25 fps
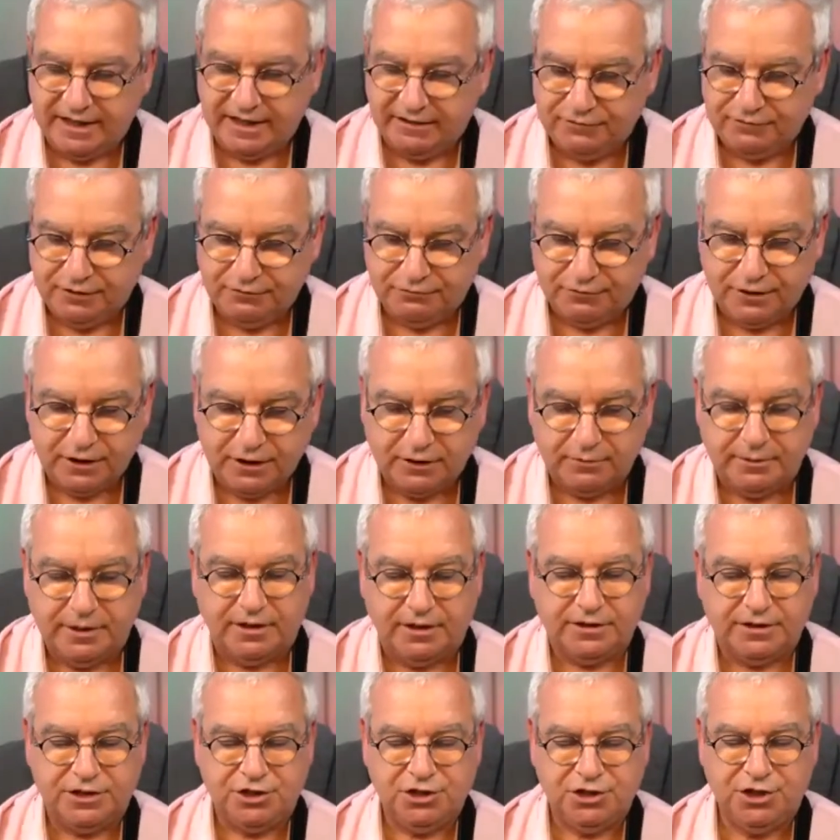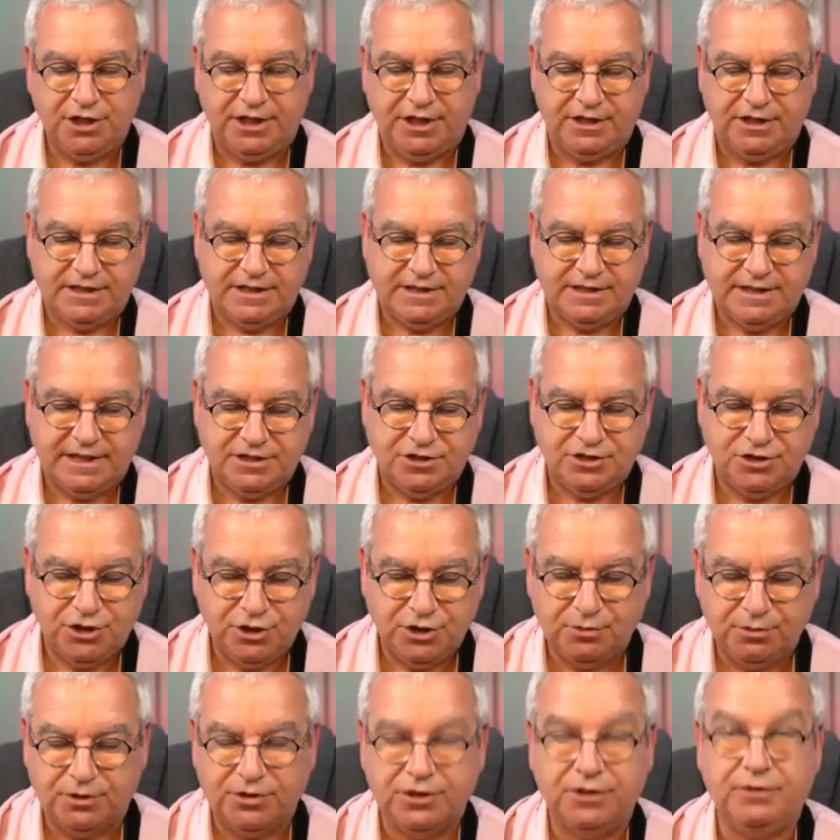if you follow it on the sheet, it says
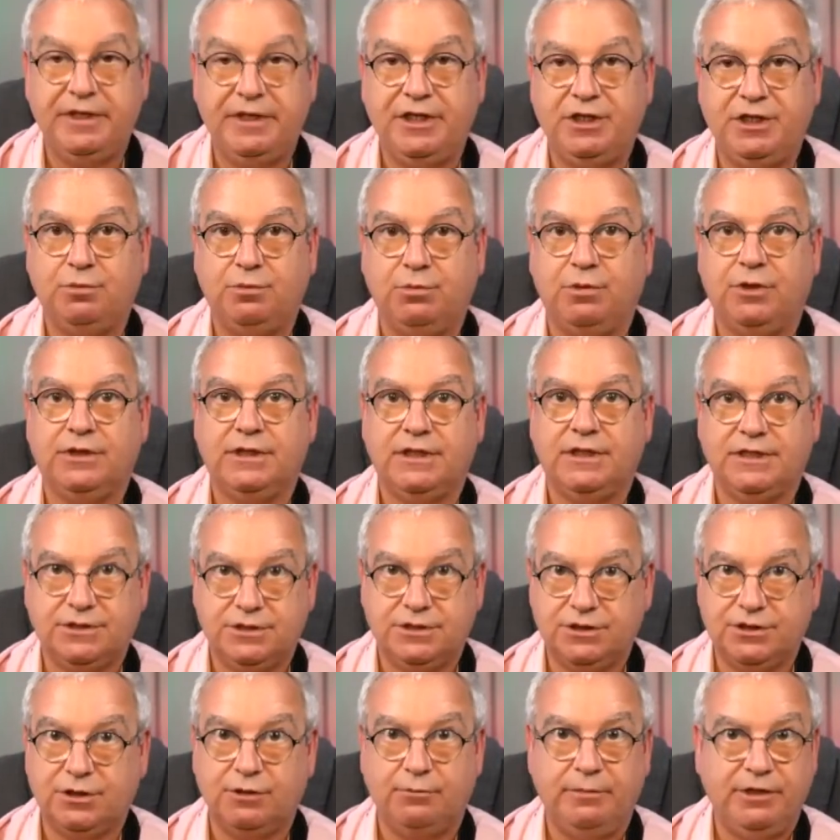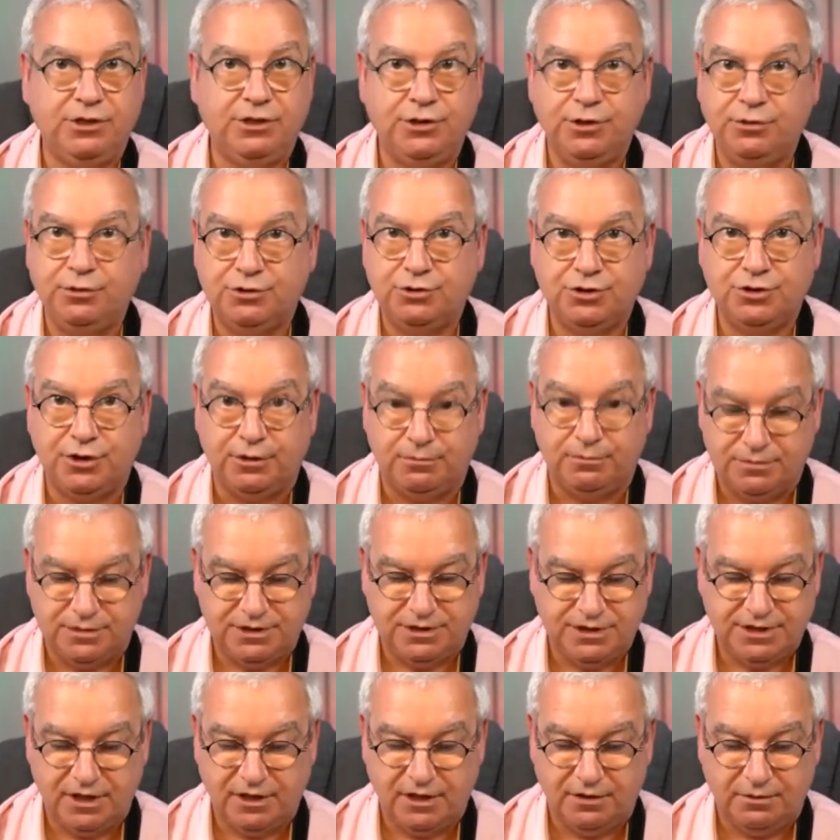two under each one. That's just going to be two strums.
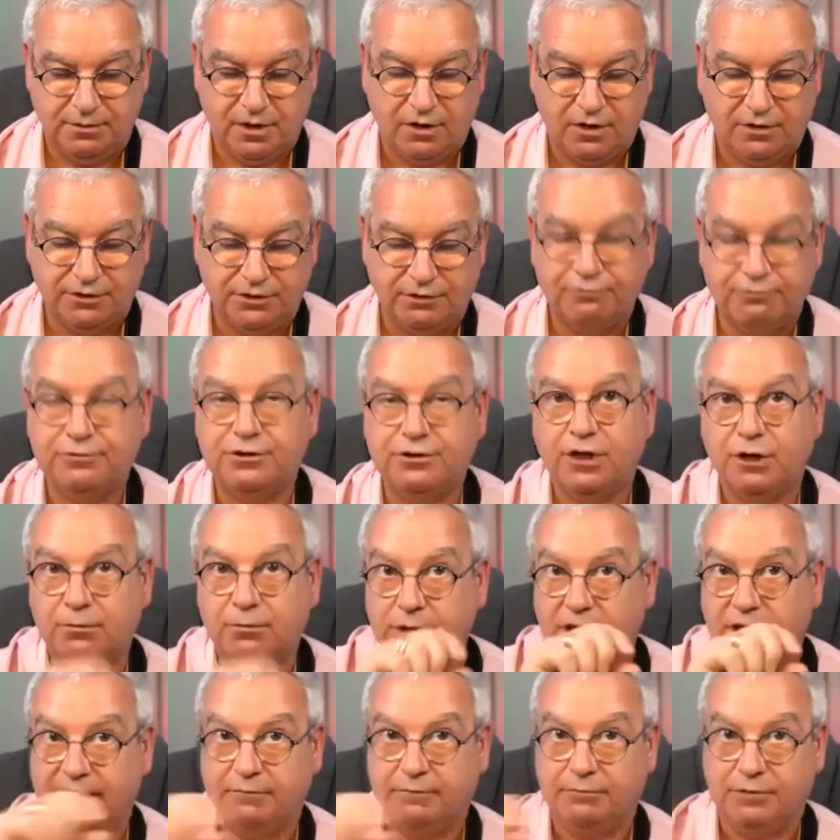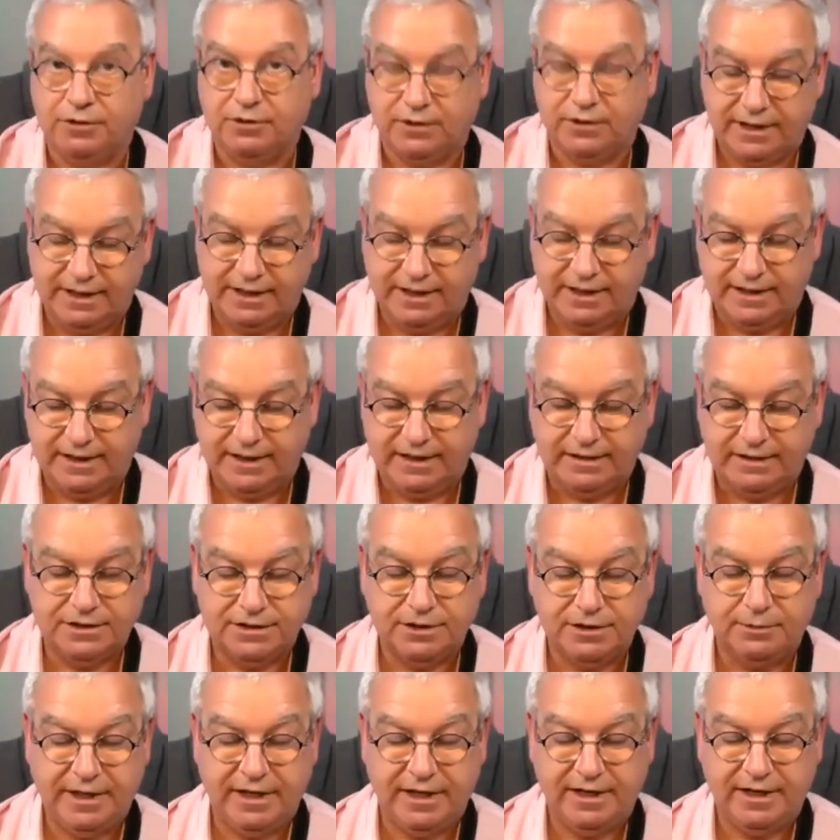So, on the top line we're looking at now,
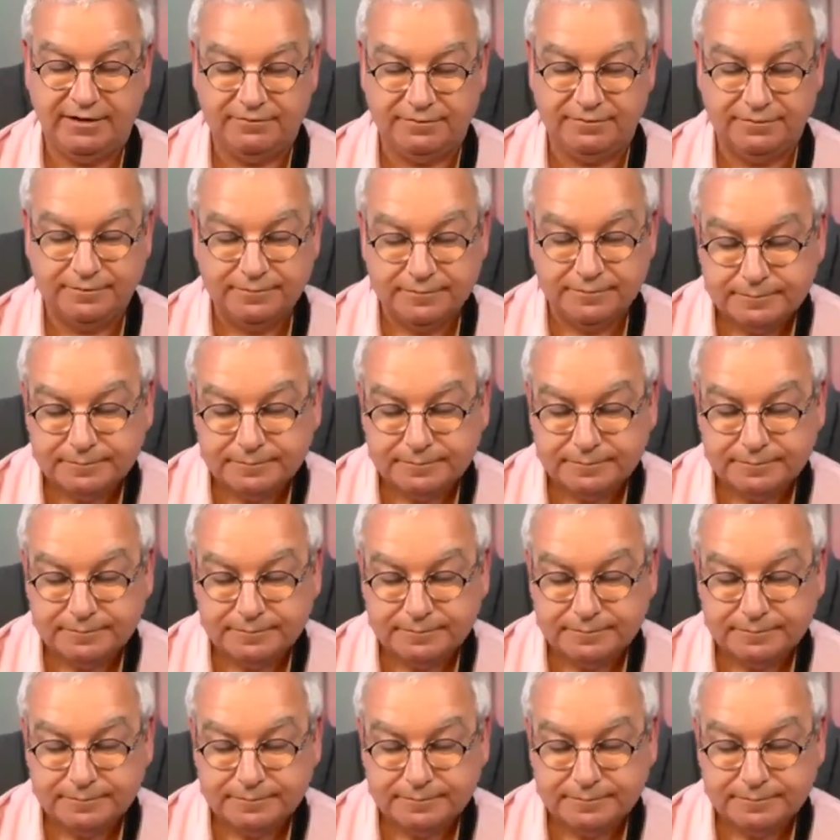so we have.